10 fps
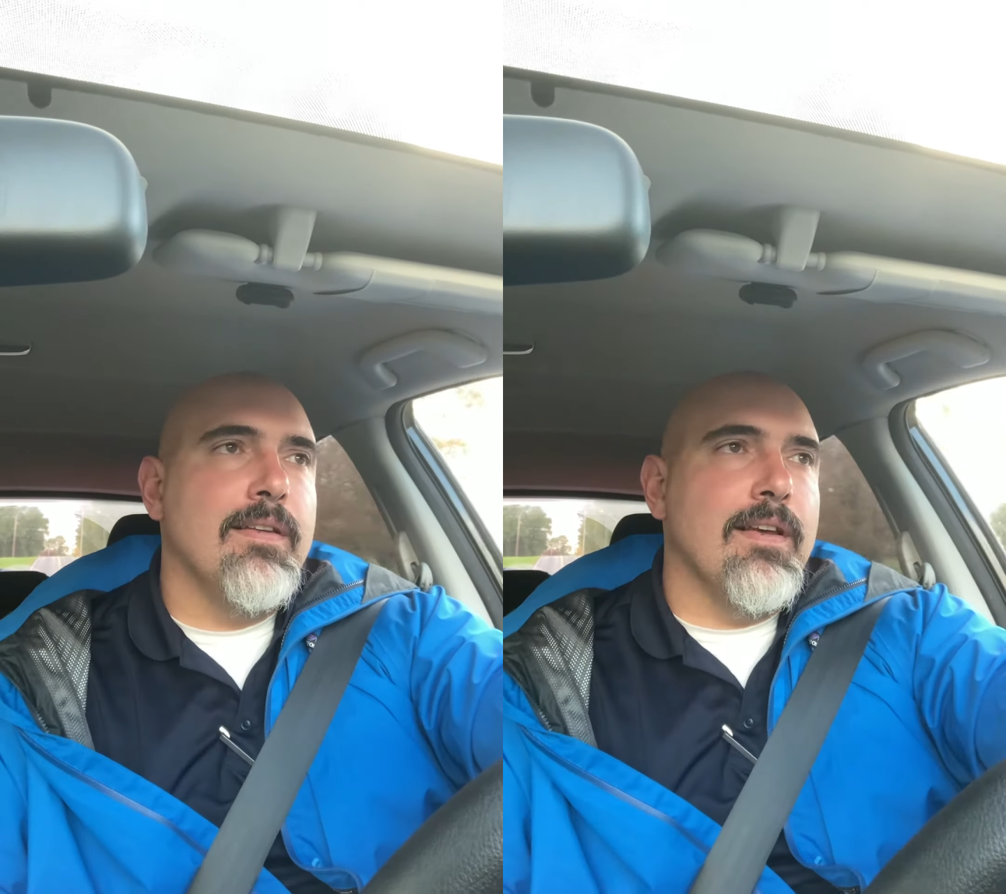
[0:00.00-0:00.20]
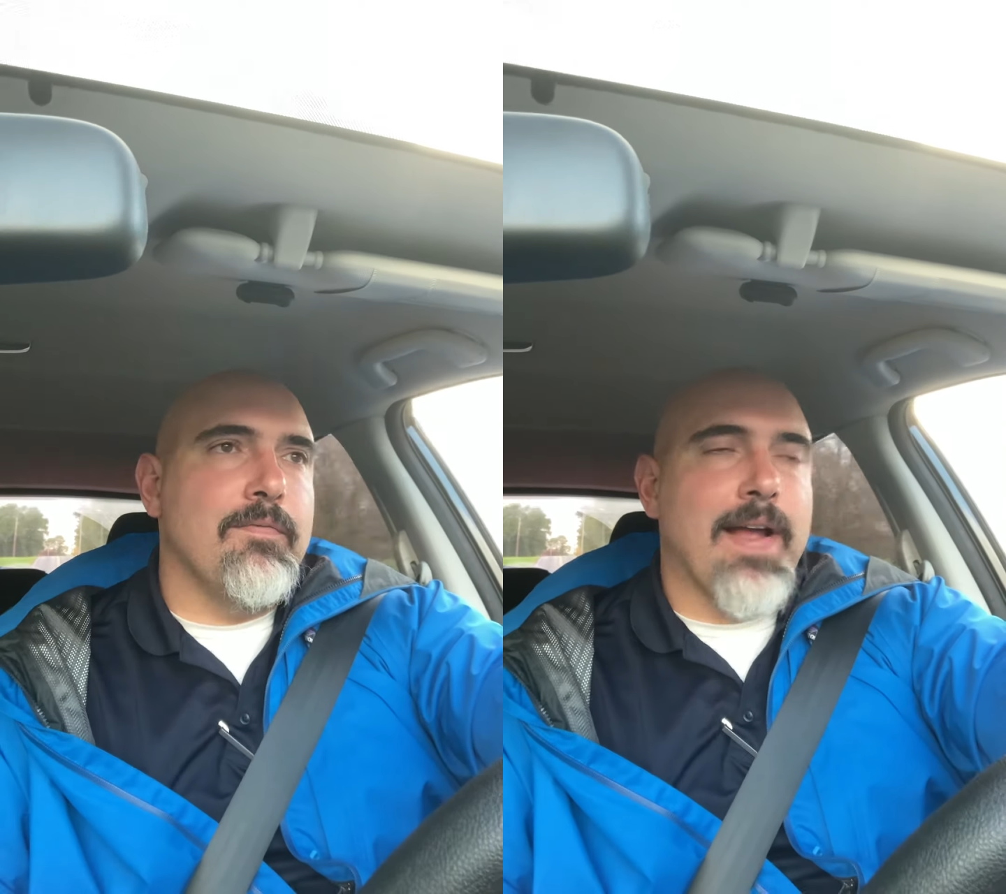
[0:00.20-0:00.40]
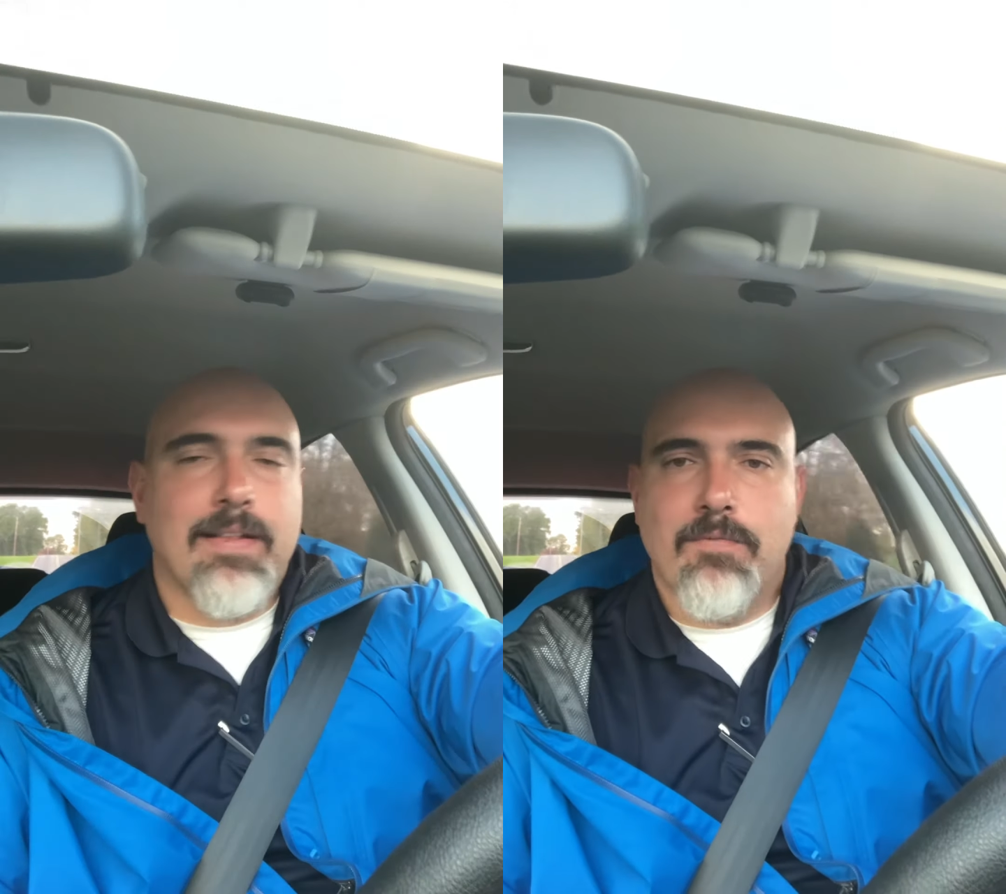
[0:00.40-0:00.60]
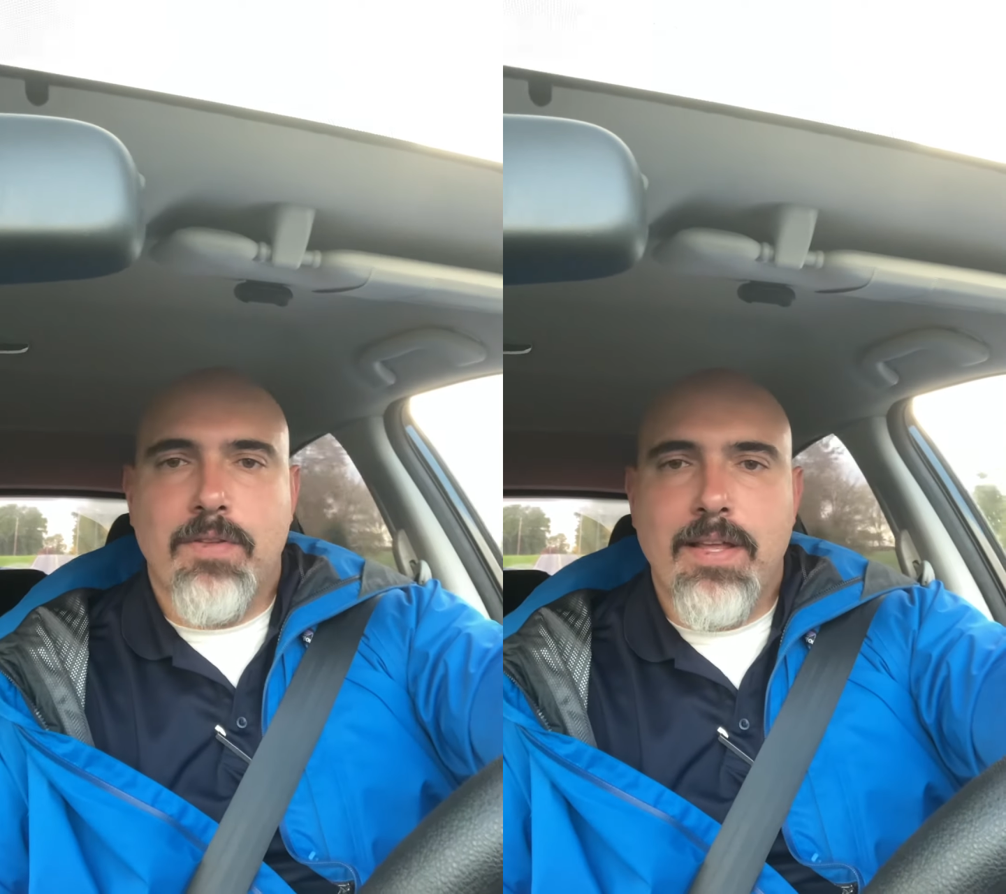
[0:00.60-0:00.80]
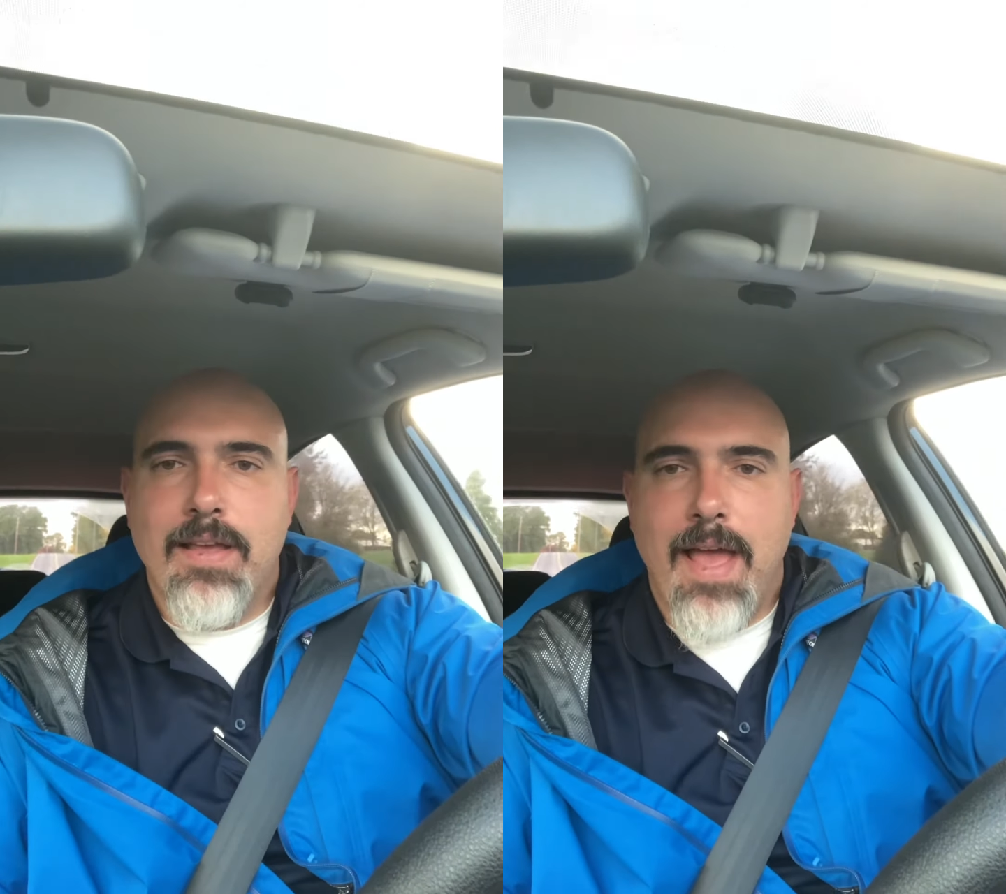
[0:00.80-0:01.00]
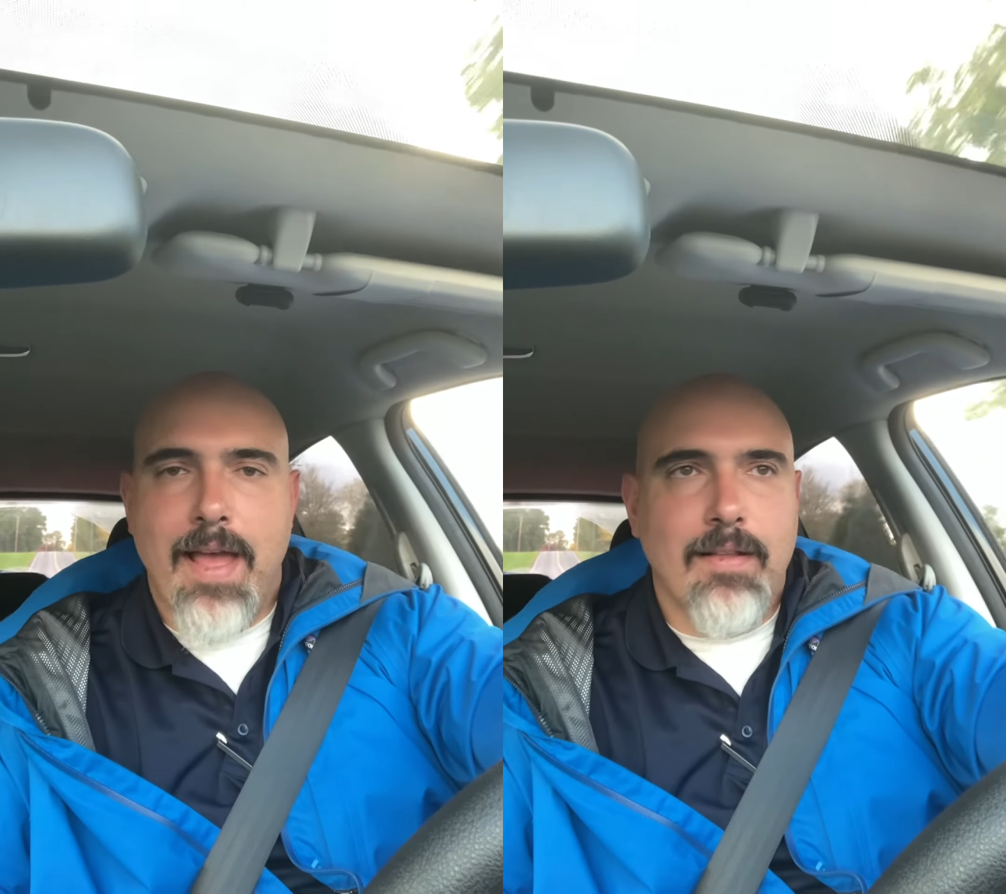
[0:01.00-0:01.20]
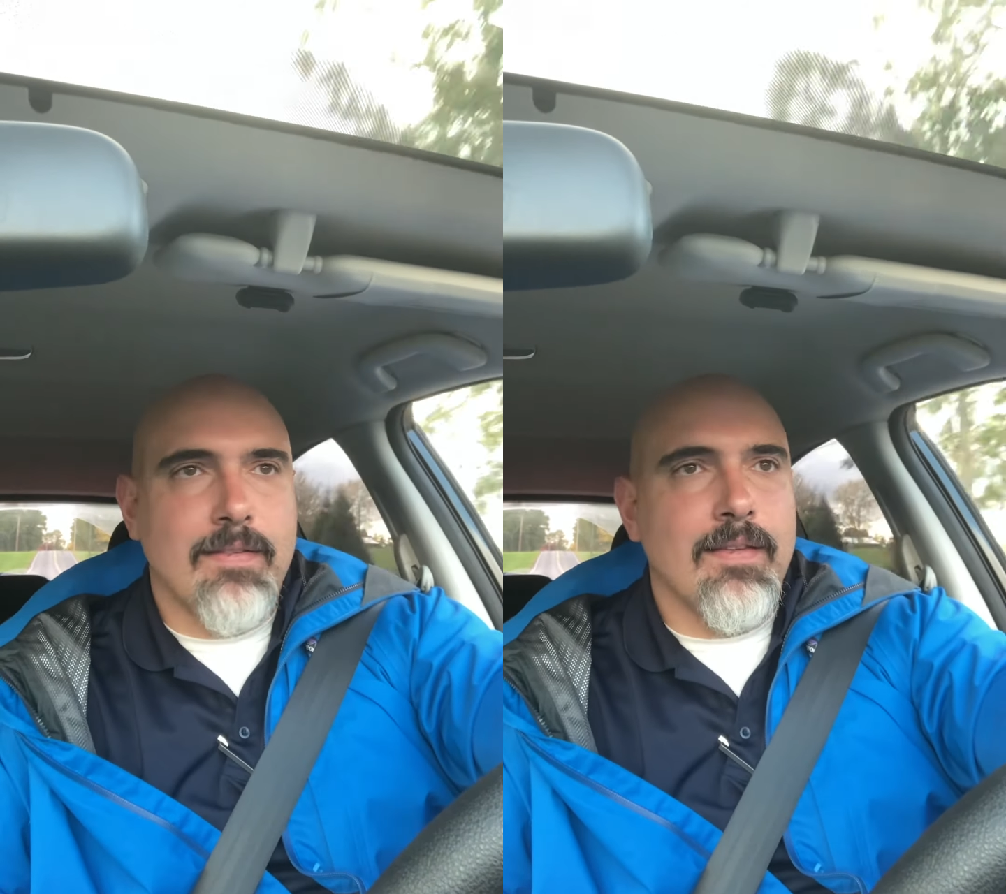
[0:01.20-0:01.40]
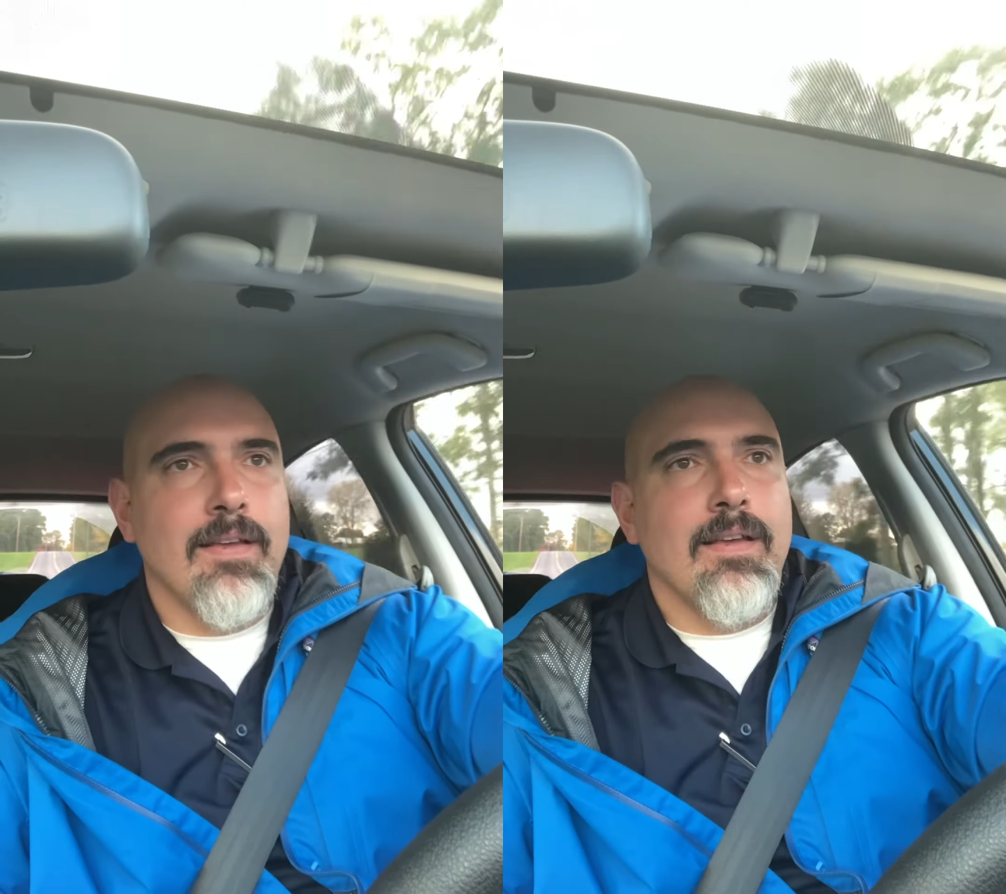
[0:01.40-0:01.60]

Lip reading: effectively at